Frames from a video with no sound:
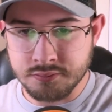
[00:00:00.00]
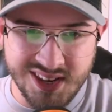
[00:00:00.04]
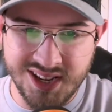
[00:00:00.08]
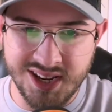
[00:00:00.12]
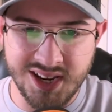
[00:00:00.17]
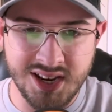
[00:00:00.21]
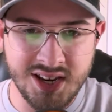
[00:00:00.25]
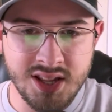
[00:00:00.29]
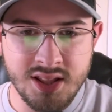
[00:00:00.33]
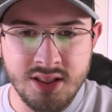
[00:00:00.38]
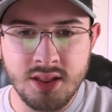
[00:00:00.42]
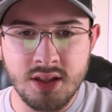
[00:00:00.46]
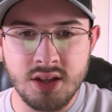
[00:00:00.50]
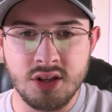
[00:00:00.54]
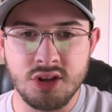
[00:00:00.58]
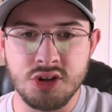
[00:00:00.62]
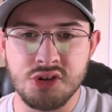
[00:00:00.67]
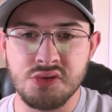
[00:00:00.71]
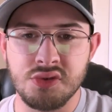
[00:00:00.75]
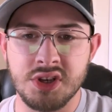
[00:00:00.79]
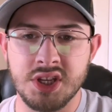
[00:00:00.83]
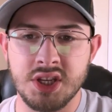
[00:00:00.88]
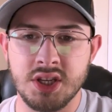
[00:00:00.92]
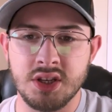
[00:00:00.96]
anything
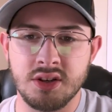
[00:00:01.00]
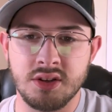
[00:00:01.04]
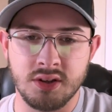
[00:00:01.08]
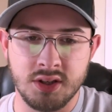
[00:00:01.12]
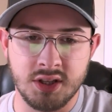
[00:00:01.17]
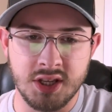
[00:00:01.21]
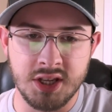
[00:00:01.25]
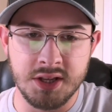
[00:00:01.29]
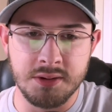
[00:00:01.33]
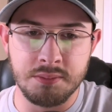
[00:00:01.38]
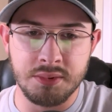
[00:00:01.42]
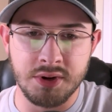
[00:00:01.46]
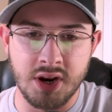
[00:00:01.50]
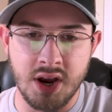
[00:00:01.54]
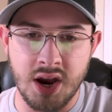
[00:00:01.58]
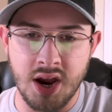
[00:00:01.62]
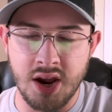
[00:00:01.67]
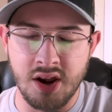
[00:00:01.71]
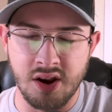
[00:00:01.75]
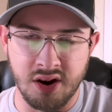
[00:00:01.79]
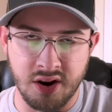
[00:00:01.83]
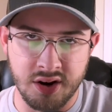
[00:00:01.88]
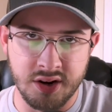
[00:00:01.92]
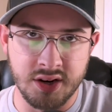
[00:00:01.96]
you need to keep an
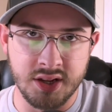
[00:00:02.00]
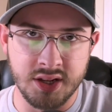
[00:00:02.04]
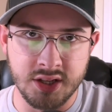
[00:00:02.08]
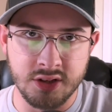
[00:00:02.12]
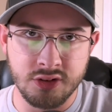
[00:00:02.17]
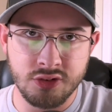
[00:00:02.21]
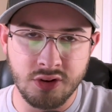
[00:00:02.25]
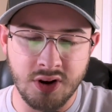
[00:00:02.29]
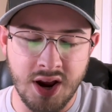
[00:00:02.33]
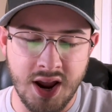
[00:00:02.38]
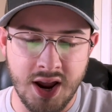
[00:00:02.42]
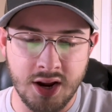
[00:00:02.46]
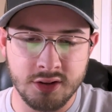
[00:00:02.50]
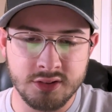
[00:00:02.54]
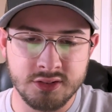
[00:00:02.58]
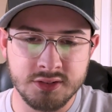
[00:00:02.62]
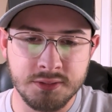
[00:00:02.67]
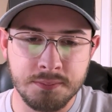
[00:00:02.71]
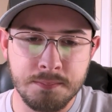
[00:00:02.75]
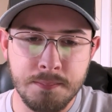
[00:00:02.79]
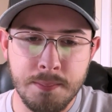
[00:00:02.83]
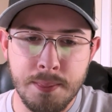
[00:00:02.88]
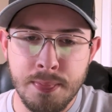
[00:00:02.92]
eye on, it tracks.